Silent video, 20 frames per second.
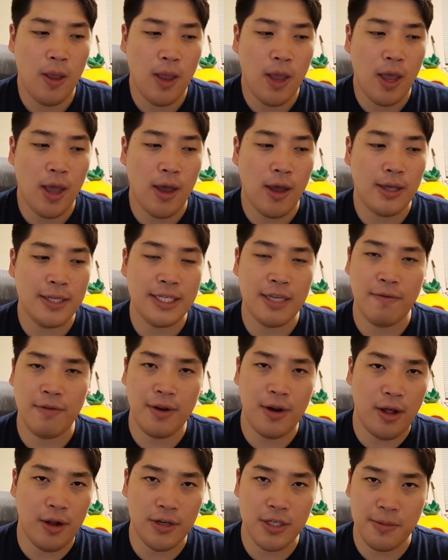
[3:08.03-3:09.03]

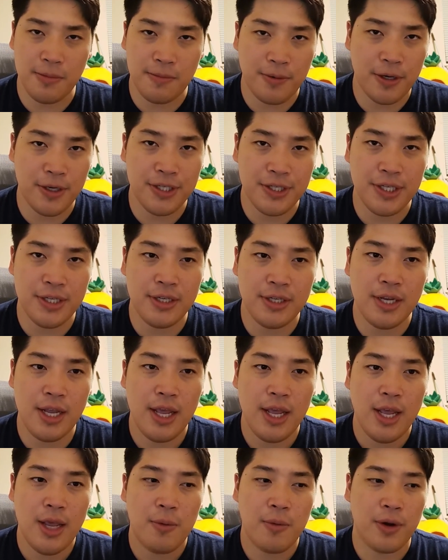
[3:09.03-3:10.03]
$70 a person.
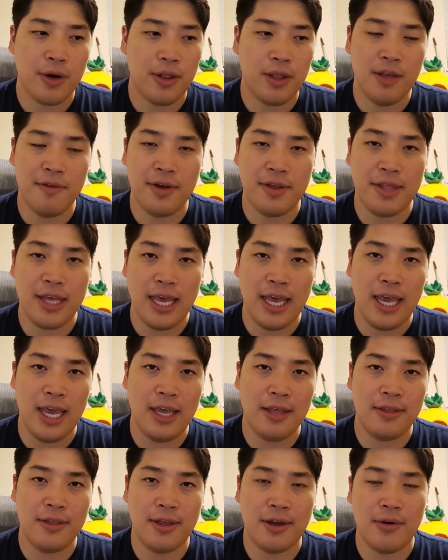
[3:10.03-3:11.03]
We're going to leave on the
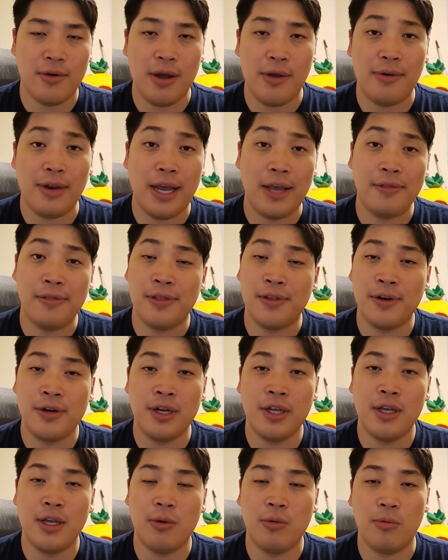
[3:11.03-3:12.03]
8th at around
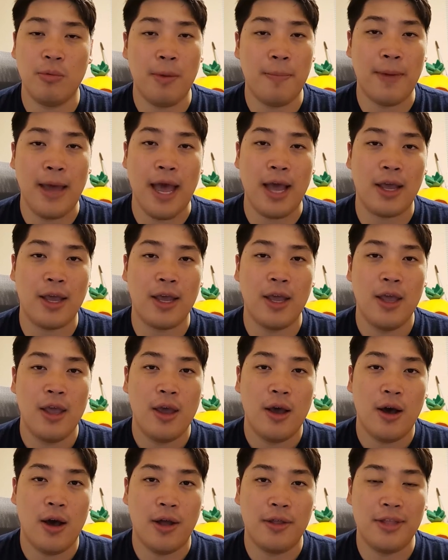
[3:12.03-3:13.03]
9.30 and we'll be back
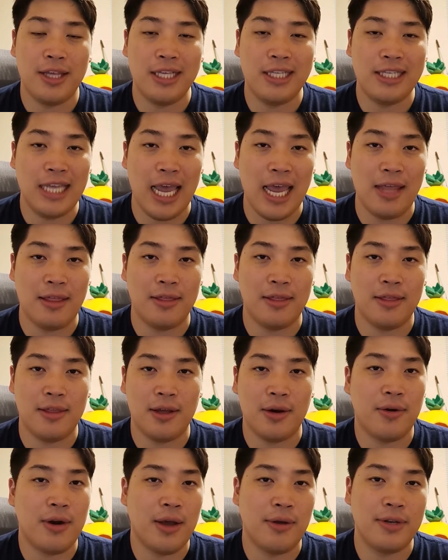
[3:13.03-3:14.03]
on the 10th
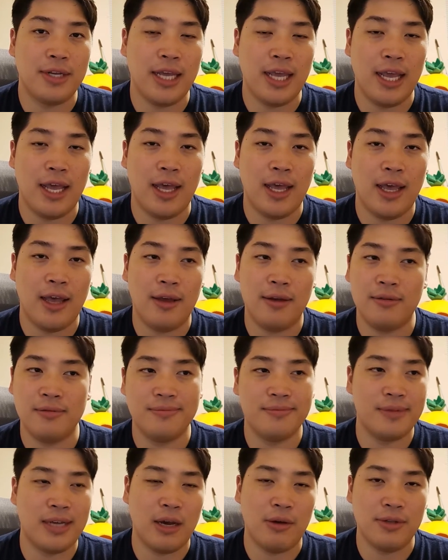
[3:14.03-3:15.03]
at around, uh,
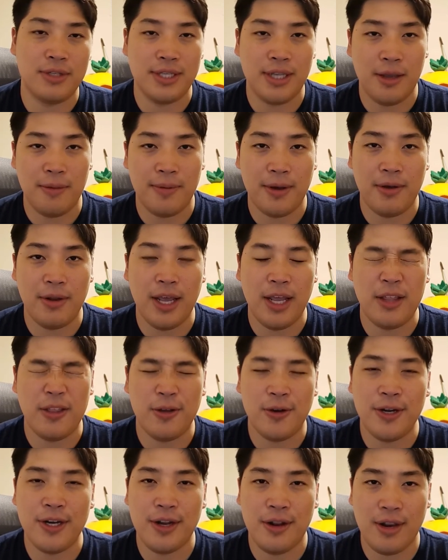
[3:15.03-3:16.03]
I would say, about
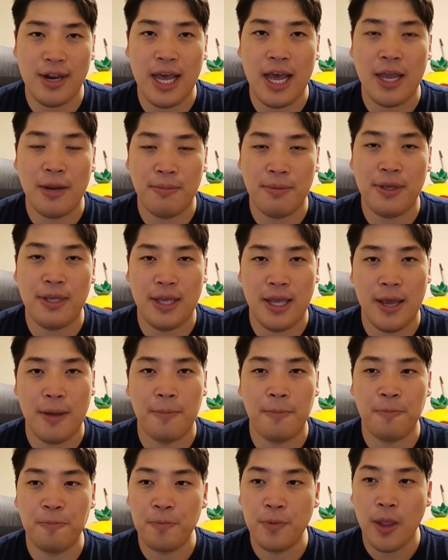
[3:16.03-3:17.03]
8.30 to 9 p.m.
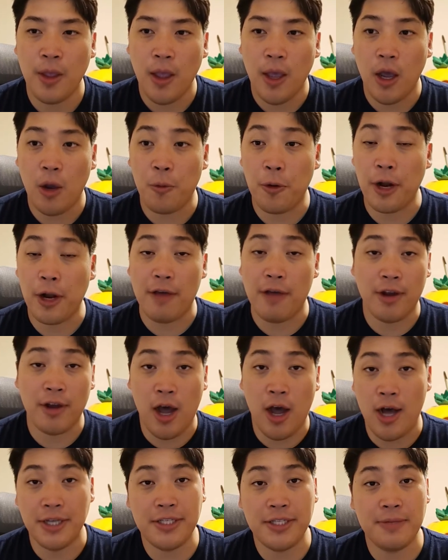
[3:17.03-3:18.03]
Uh, we're going to have an
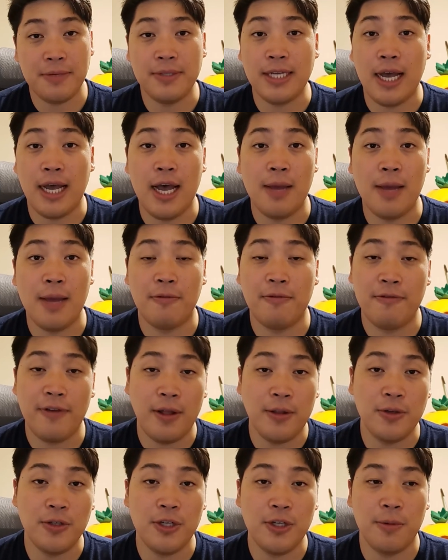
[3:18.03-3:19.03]
awesome time of
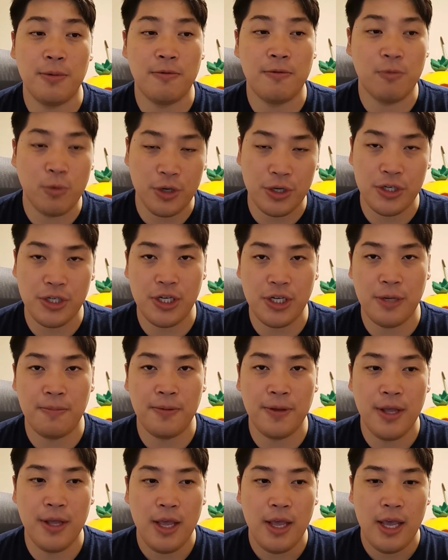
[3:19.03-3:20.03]
fellowship, of worship,
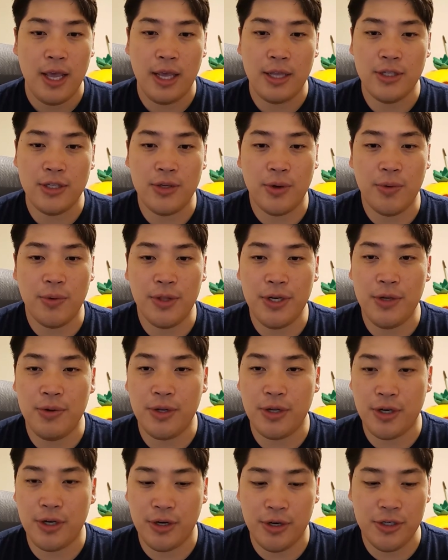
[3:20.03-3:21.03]
and so I really do
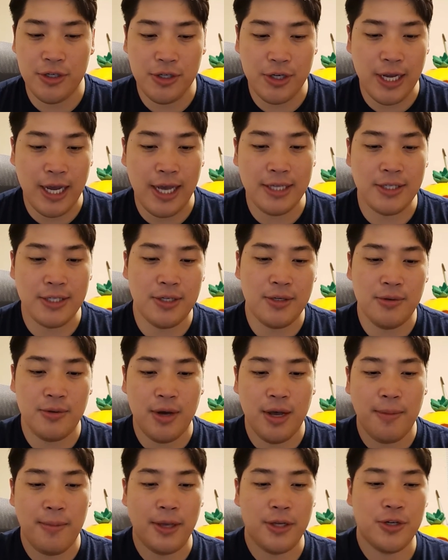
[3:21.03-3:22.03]
encourage you guys to
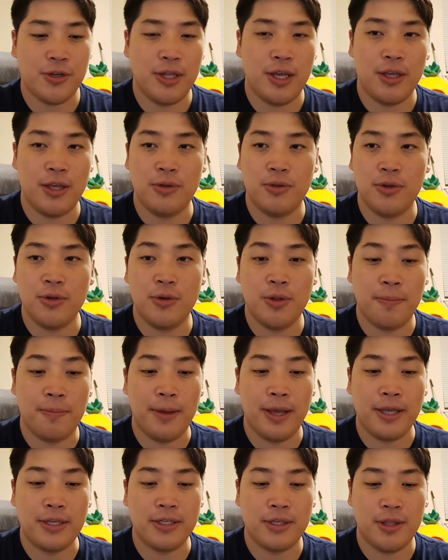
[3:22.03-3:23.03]
uh, make sure that you do the
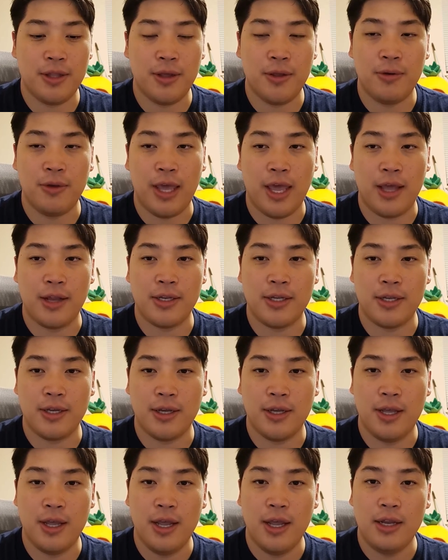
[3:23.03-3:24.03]
best that you can
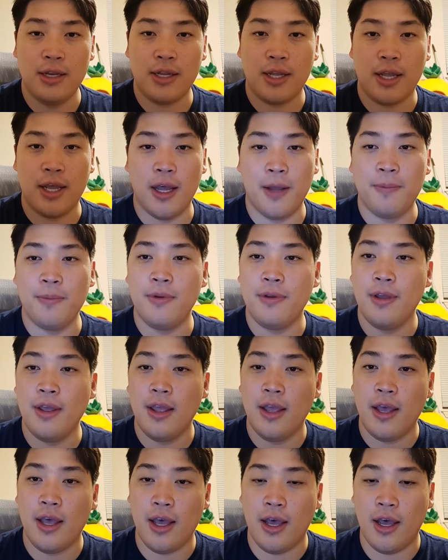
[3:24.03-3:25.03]
to come.
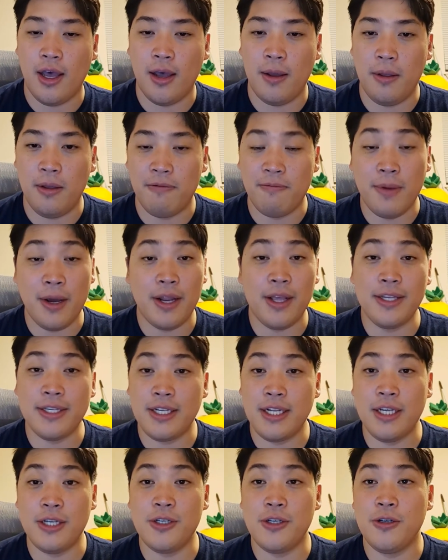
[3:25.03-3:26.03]
Uh, if money is
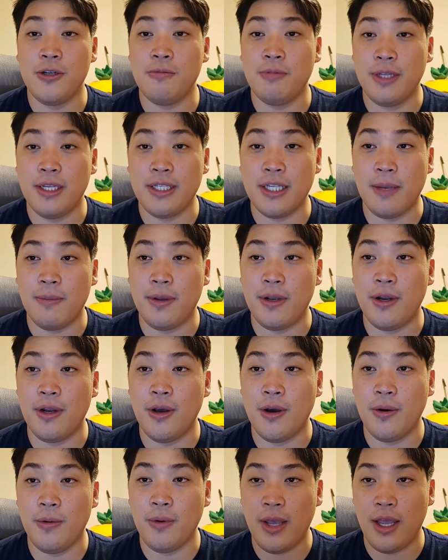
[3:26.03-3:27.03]
an issue, please let me
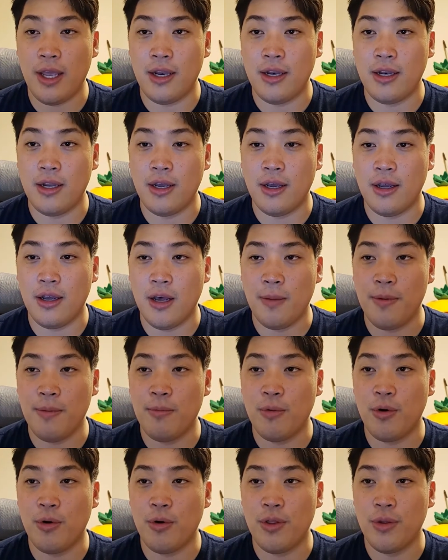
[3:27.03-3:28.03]
know, and uh, I'll be
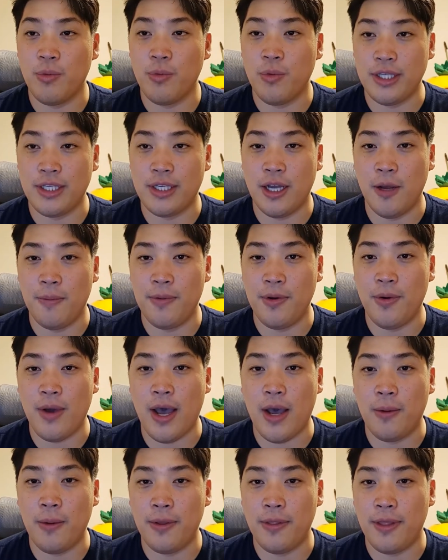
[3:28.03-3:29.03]
more than willing to help you
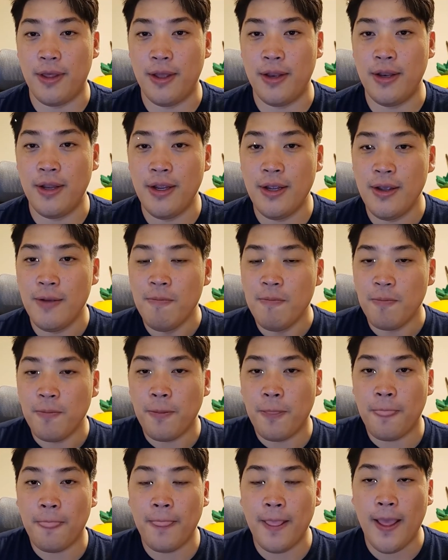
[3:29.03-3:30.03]
out with it.
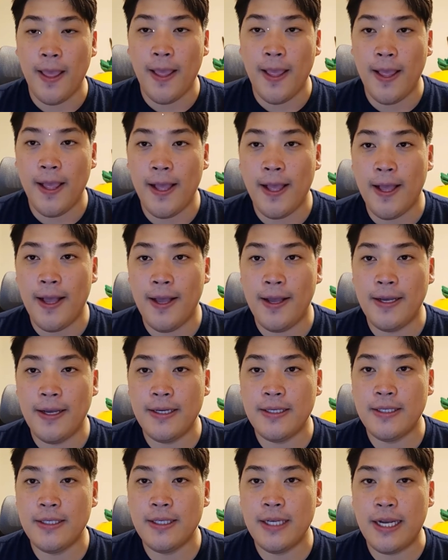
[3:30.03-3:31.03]

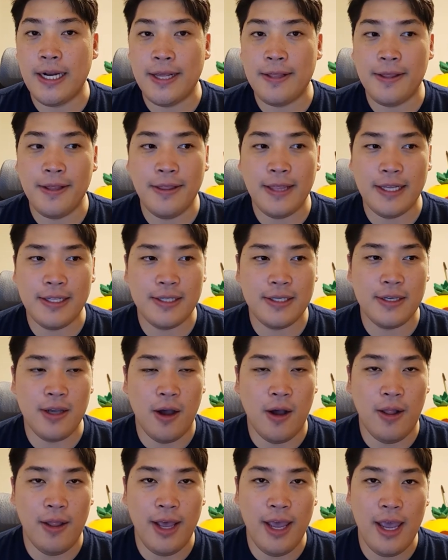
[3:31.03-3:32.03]
Uh, and I think that's
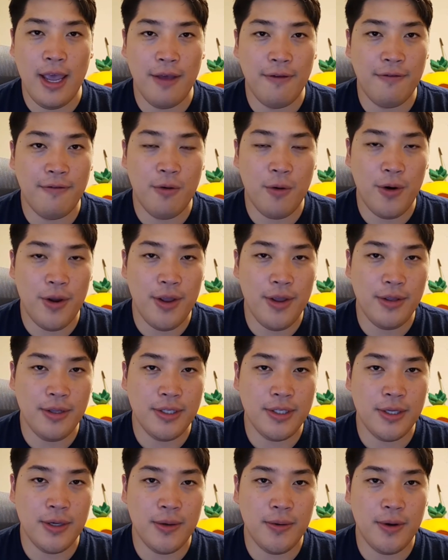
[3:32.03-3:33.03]
all I have for you.
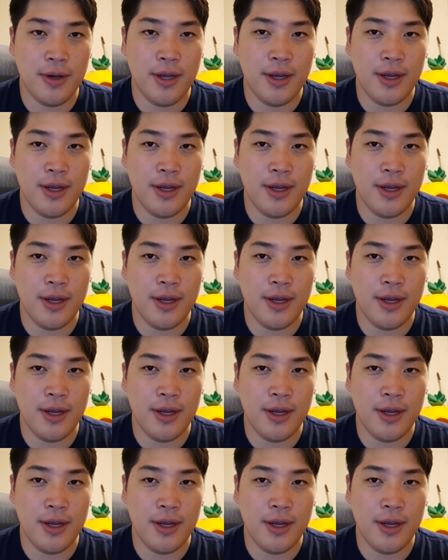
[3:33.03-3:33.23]
So,